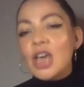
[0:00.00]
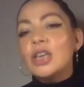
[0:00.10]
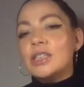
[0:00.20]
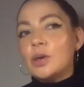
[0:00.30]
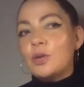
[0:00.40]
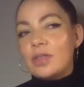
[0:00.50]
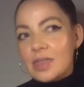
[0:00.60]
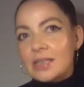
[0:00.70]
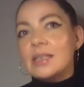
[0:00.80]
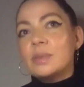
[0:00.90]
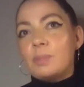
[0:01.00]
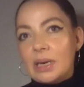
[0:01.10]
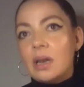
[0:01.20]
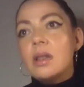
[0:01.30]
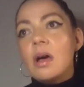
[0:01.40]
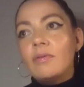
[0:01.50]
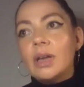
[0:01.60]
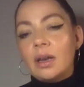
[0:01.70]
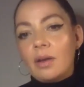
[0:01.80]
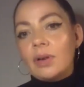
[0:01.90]
So this has been a lovely,
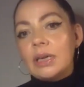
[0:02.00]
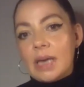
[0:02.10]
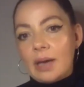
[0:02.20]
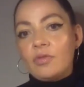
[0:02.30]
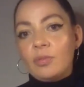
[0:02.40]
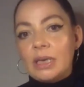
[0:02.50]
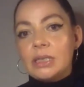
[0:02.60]
lovely time for me